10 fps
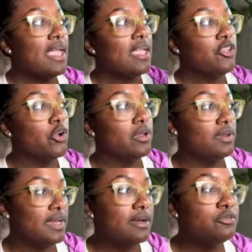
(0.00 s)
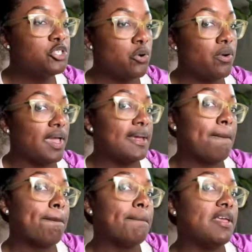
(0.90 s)
Your left join
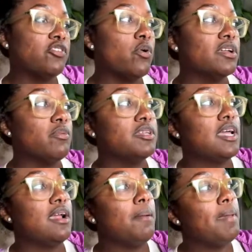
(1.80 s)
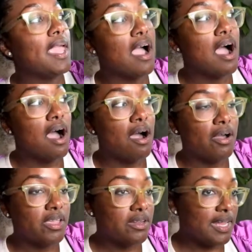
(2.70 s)
is going to return data, all your
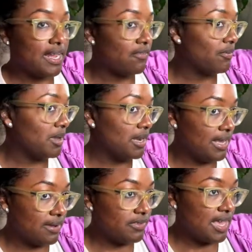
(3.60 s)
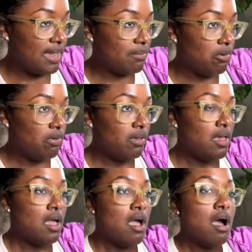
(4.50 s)
data from your left table,
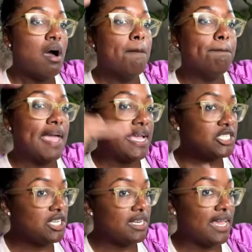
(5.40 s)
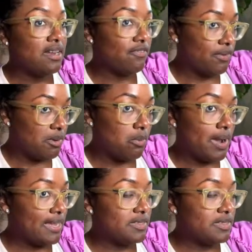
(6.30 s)
matching data from your right table.